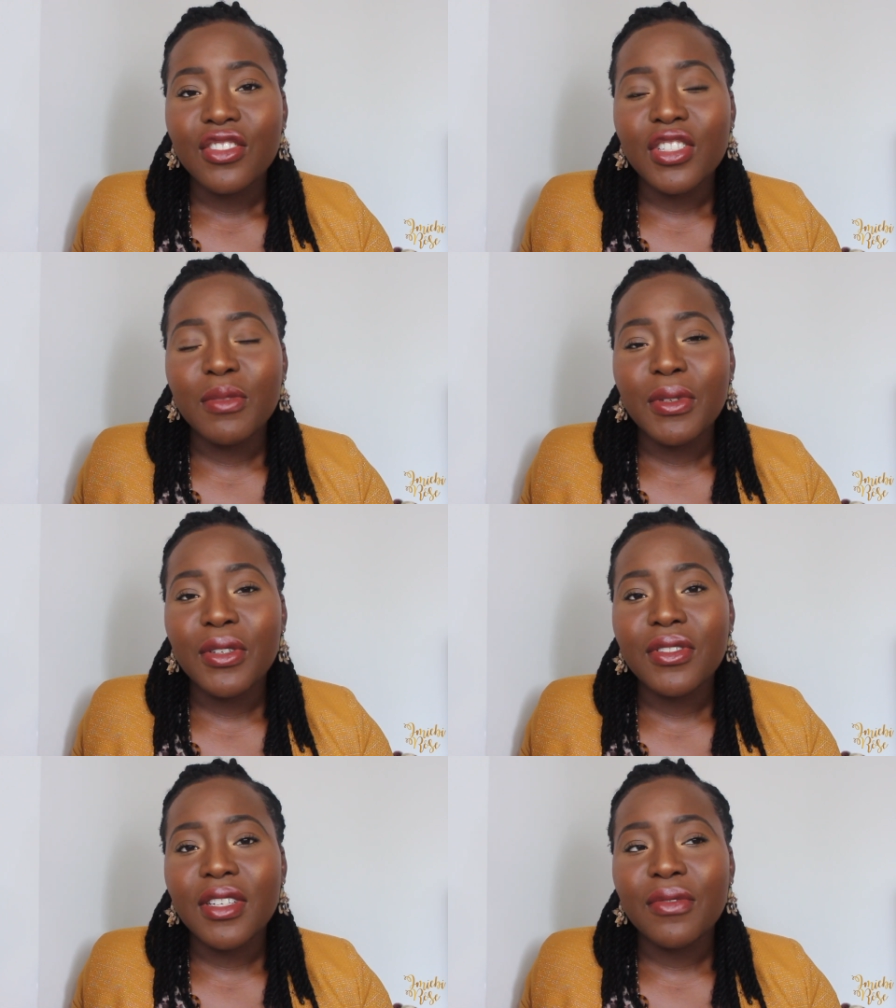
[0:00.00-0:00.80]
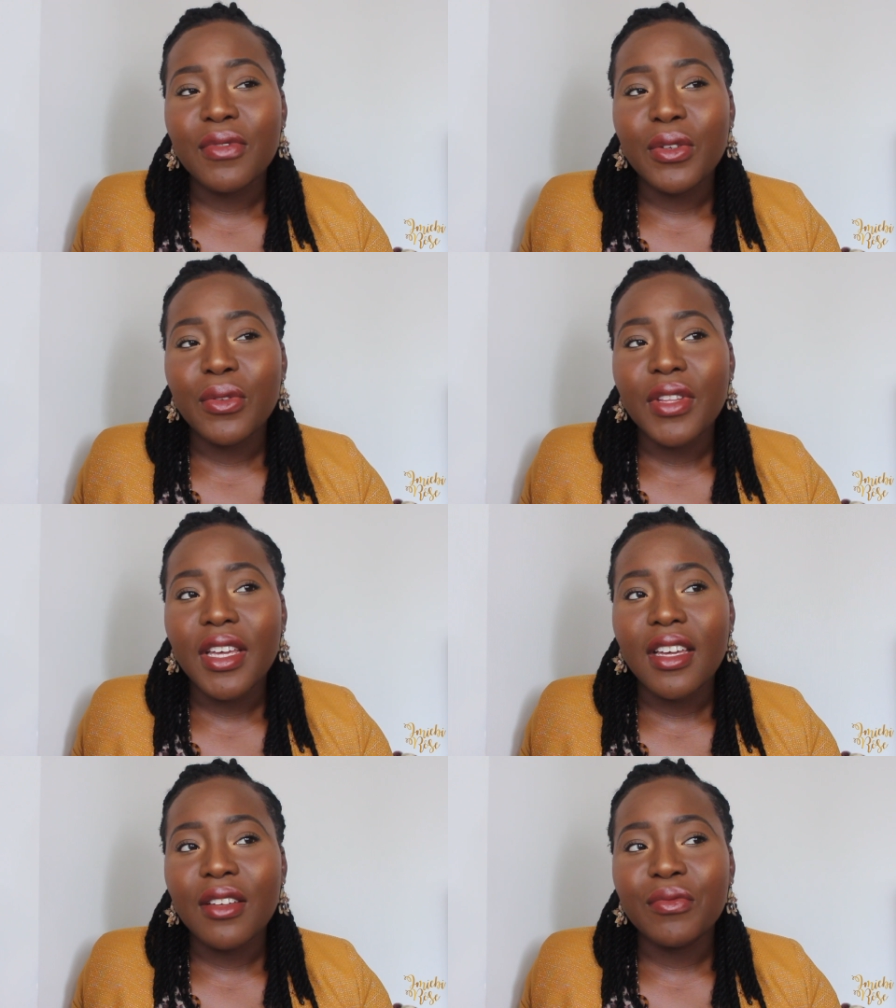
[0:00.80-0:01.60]
just because I feel
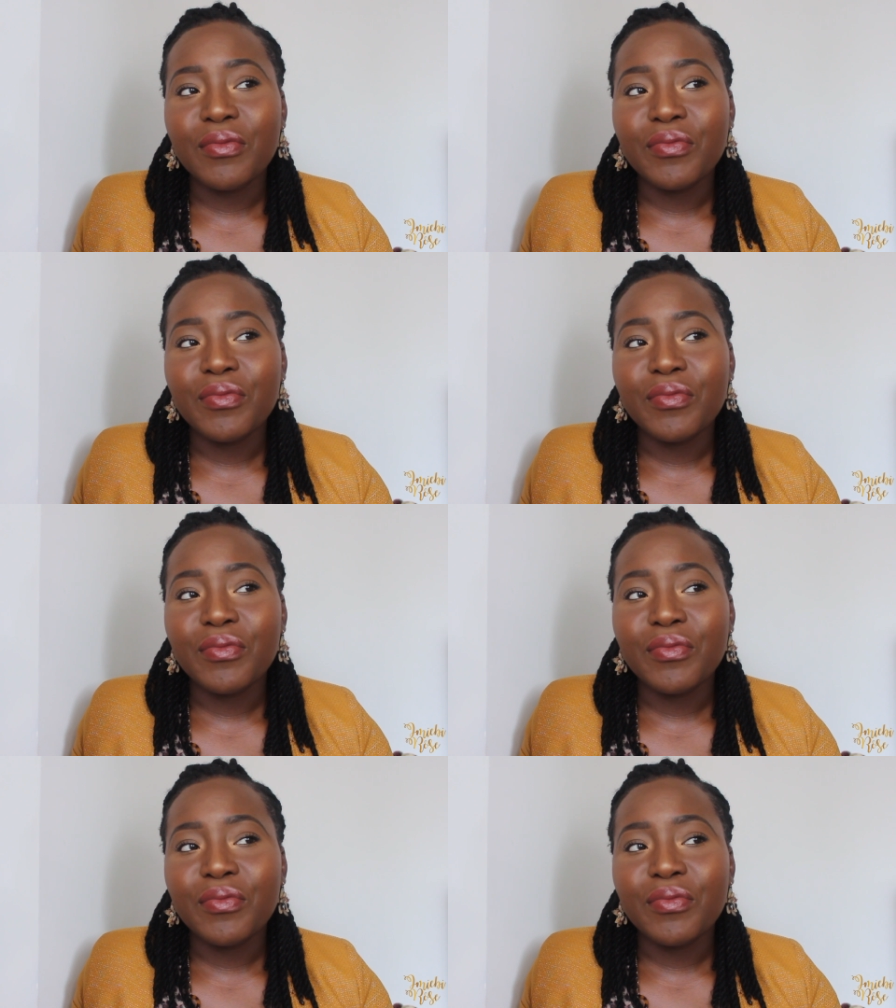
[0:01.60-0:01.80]
that